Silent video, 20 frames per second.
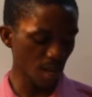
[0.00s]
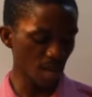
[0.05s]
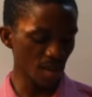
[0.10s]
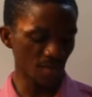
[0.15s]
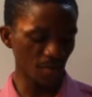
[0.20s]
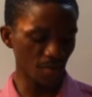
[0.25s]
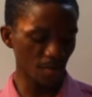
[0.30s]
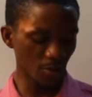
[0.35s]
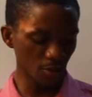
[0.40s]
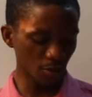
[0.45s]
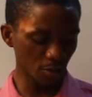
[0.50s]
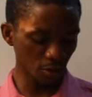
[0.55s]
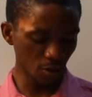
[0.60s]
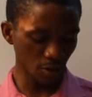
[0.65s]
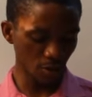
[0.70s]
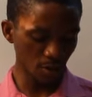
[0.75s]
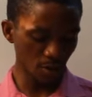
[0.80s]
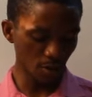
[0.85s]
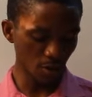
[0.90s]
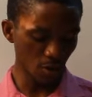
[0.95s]

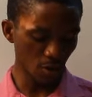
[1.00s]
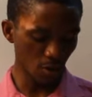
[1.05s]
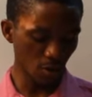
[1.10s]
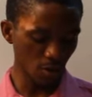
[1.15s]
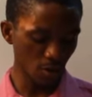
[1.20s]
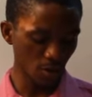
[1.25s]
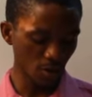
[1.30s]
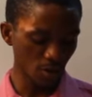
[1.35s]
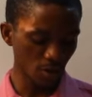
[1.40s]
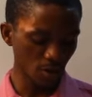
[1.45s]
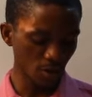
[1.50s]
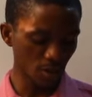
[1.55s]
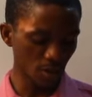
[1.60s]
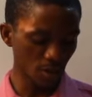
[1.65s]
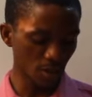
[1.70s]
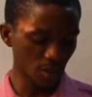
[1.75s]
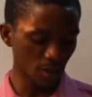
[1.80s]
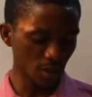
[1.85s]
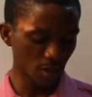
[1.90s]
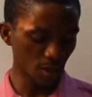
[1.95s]
Evaporation
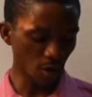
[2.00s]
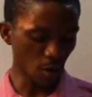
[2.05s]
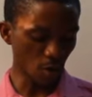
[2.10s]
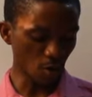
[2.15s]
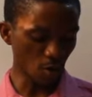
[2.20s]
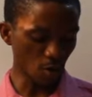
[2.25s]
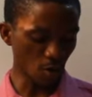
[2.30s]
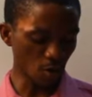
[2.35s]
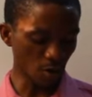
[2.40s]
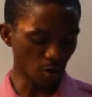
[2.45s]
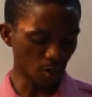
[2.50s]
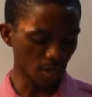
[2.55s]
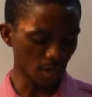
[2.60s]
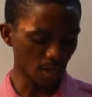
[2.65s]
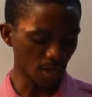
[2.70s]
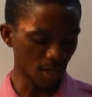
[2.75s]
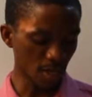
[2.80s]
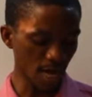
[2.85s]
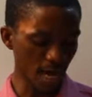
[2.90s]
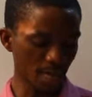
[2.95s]
occurs,
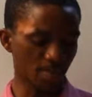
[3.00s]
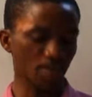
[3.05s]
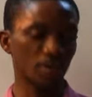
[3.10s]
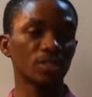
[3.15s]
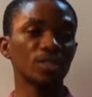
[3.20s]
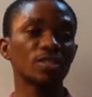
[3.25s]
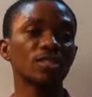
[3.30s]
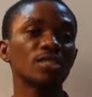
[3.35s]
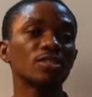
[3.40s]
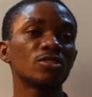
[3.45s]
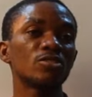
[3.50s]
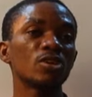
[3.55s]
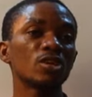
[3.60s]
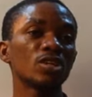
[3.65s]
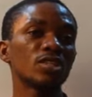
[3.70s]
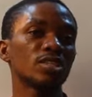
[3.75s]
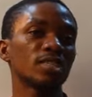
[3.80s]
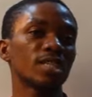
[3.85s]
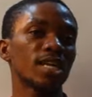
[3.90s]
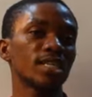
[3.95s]
but it is
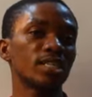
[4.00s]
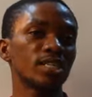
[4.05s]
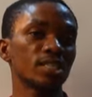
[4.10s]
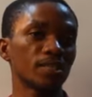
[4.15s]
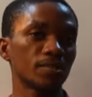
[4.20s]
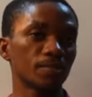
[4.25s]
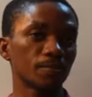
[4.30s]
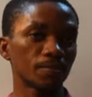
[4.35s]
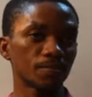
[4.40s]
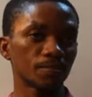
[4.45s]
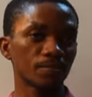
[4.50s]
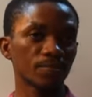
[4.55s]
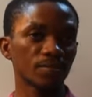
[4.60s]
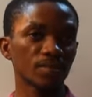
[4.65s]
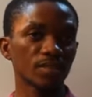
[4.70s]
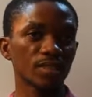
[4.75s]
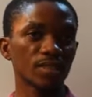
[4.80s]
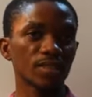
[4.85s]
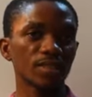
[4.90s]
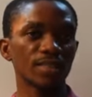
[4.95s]
not steady.
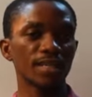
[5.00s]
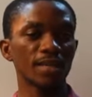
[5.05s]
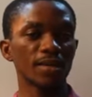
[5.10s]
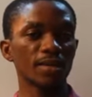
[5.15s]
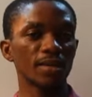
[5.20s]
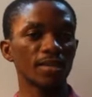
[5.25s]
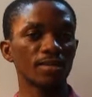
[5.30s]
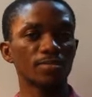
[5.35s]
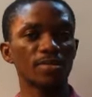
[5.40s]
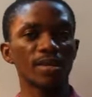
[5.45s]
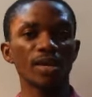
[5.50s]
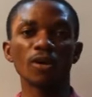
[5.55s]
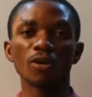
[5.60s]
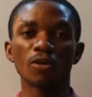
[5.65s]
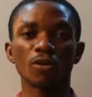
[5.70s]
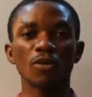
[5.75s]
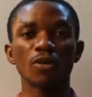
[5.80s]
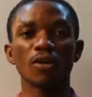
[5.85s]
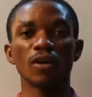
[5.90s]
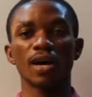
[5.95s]
It may
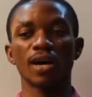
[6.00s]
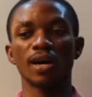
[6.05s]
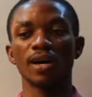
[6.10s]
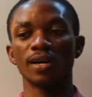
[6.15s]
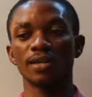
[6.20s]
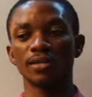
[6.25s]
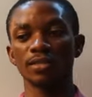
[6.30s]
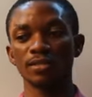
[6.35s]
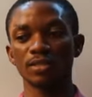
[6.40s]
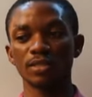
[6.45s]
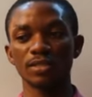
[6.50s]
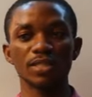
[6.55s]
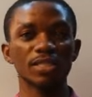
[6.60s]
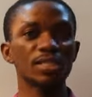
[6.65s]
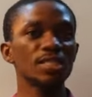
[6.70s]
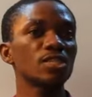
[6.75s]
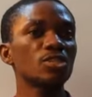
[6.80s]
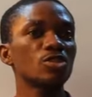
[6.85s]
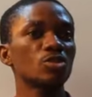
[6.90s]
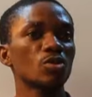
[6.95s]
occur and
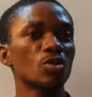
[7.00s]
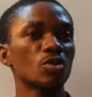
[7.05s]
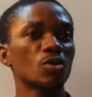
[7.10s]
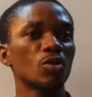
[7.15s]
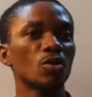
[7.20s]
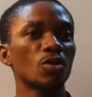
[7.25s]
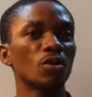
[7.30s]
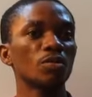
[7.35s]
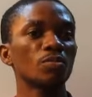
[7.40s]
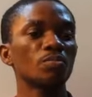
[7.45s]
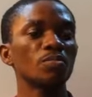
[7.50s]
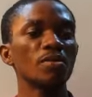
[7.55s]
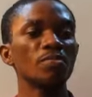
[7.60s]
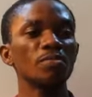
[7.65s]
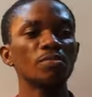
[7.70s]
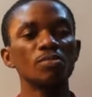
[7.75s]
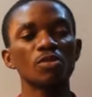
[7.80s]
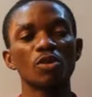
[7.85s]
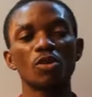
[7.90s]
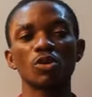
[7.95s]
cease to occur,
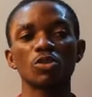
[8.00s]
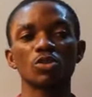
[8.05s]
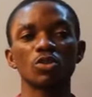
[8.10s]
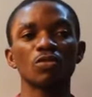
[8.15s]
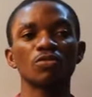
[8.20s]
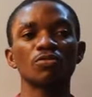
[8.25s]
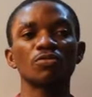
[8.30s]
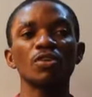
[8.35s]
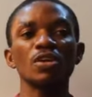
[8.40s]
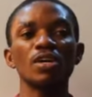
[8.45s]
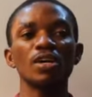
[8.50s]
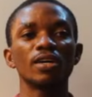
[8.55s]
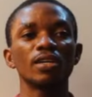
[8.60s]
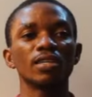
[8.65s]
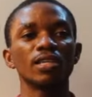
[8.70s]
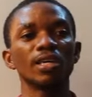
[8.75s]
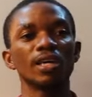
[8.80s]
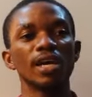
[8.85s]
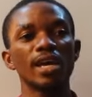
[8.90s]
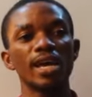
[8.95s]
maybe because of
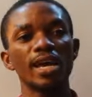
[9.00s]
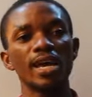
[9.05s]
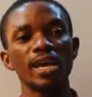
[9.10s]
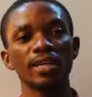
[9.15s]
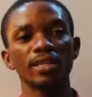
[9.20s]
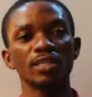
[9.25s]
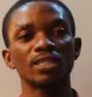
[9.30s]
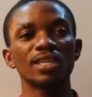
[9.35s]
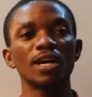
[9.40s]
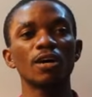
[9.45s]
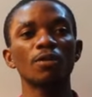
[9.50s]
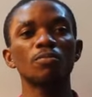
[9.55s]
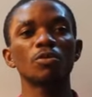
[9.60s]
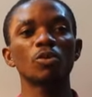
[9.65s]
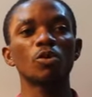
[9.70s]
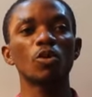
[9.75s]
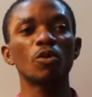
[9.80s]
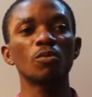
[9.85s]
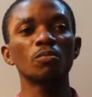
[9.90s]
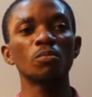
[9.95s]
the air is now
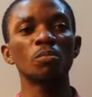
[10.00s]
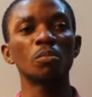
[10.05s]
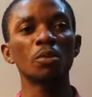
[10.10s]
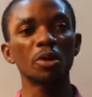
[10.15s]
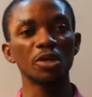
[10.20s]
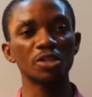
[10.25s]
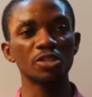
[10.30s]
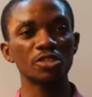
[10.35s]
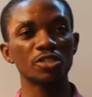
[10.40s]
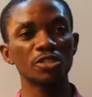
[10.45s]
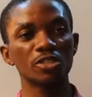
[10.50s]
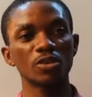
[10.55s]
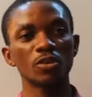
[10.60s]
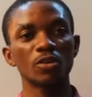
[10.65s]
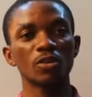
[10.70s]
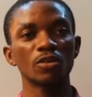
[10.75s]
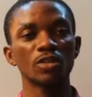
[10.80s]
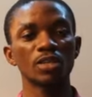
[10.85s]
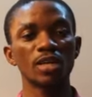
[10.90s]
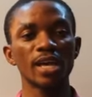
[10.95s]
become moist
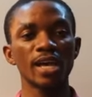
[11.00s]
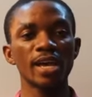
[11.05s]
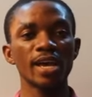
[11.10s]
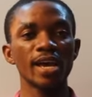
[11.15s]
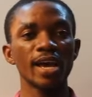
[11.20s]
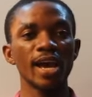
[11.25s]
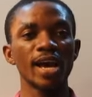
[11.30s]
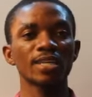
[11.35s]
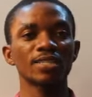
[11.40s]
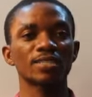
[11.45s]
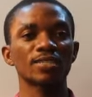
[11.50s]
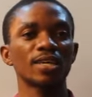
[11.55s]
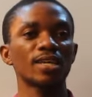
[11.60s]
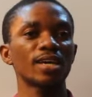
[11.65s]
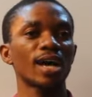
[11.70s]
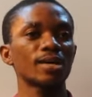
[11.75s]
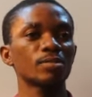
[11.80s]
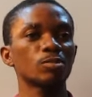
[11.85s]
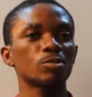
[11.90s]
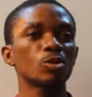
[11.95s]
or the air has
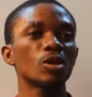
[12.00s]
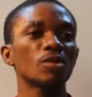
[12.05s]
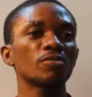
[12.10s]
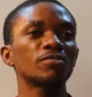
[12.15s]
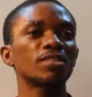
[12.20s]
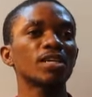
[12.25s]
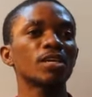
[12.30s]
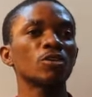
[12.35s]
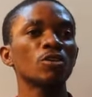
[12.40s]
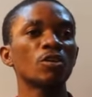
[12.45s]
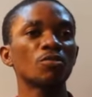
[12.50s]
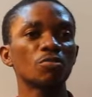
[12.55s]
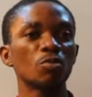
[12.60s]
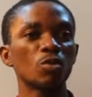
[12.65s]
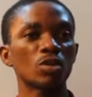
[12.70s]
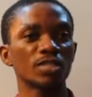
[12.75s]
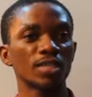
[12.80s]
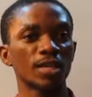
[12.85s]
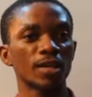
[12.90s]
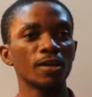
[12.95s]
absorbed enough
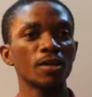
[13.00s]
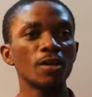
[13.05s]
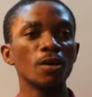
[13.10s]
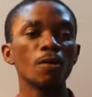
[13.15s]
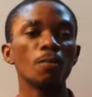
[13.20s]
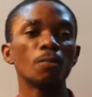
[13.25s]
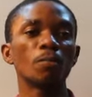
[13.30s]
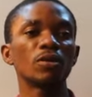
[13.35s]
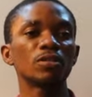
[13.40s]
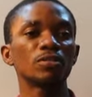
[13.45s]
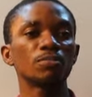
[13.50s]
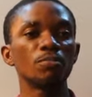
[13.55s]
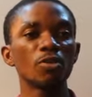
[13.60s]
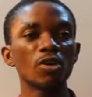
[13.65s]
water. But